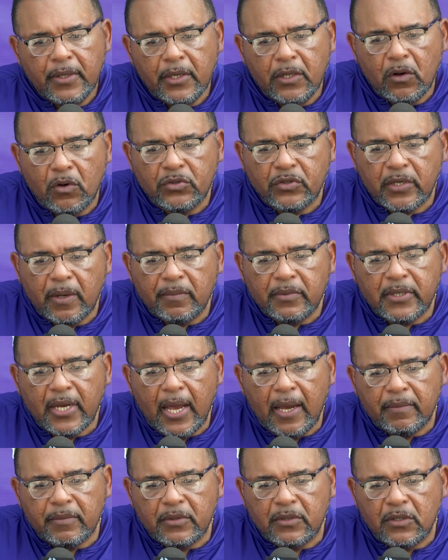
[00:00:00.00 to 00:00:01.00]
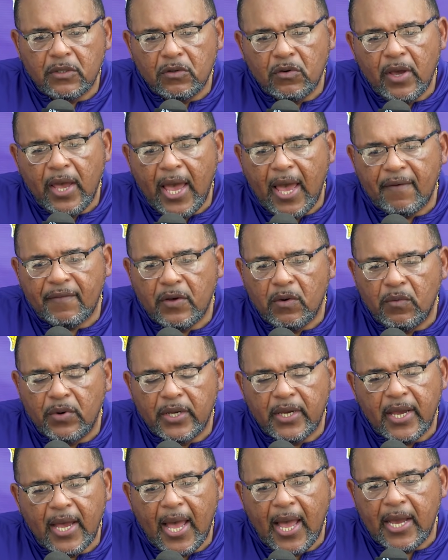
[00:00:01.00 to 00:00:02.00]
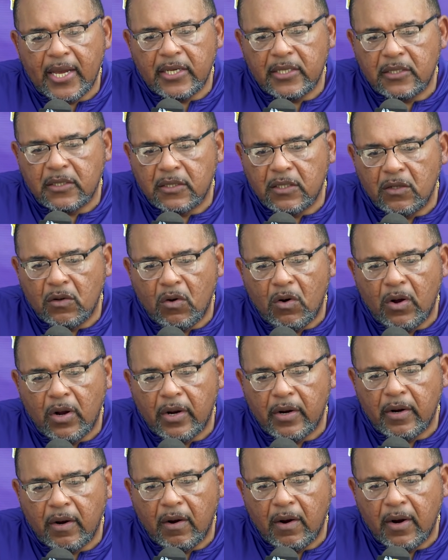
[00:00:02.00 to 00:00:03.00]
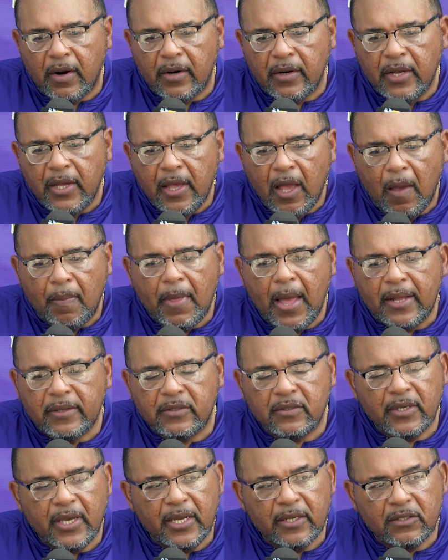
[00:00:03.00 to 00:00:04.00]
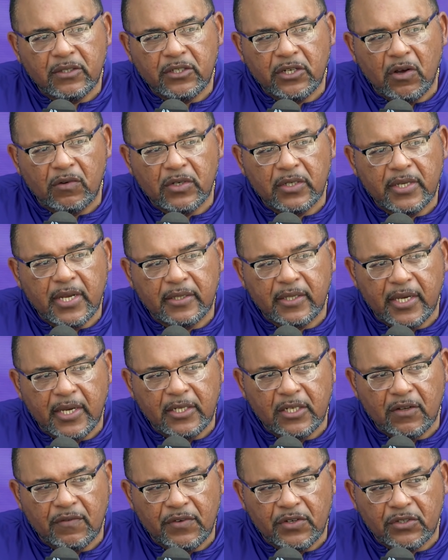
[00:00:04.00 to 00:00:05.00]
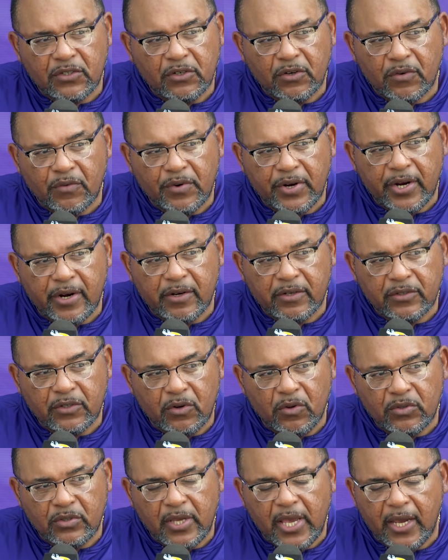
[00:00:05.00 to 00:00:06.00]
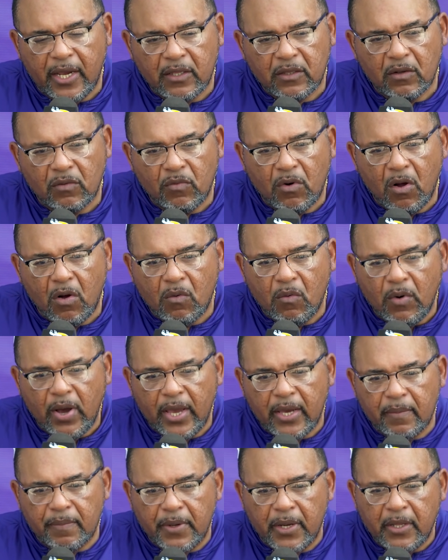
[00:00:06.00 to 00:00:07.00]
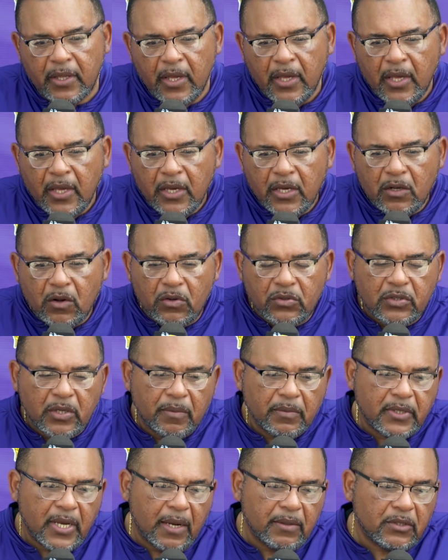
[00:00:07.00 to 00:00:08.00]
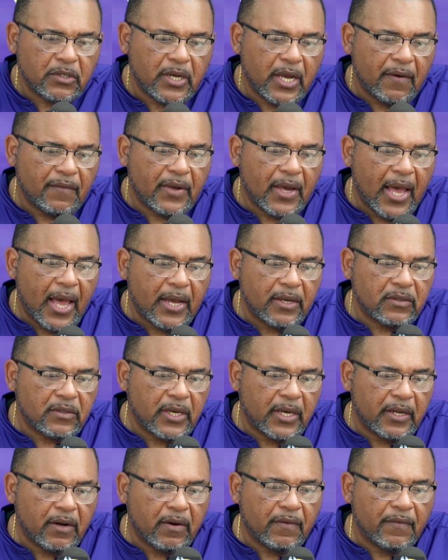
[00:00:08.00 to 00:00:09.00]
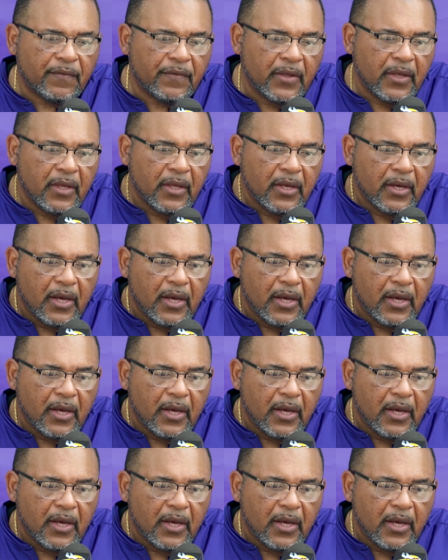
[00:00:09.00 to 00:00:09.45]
You know, sometimes you have it when guys, you know, are I'm not saying Sheldon at the end of his career, so don't take it the wrong way, but you know, sometimes you have guys that have